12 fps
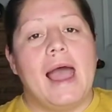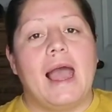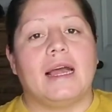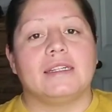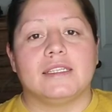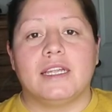
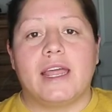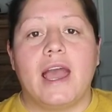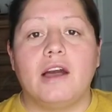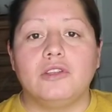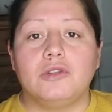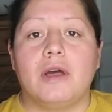asking
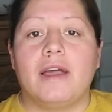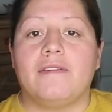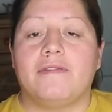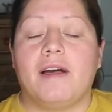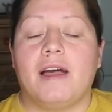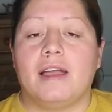how do I
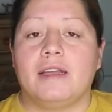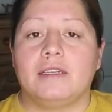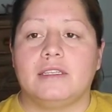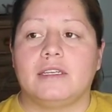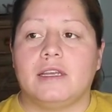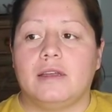
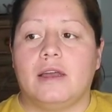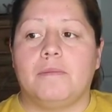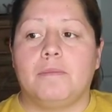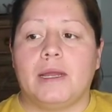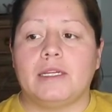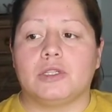find
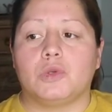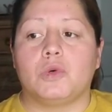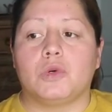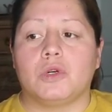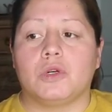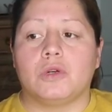my
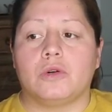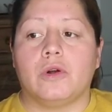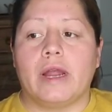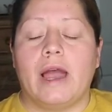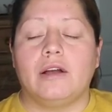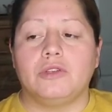store, or
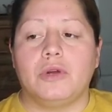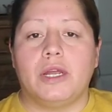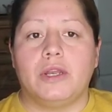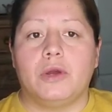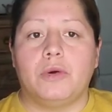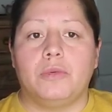how do I
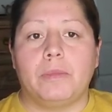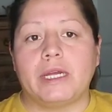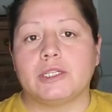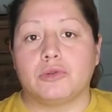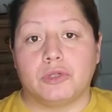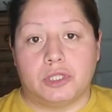know my
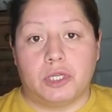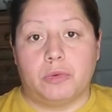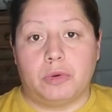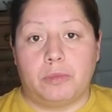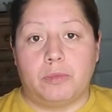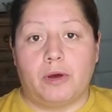store is going to
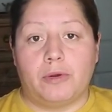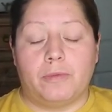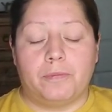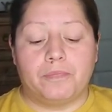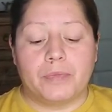remodel.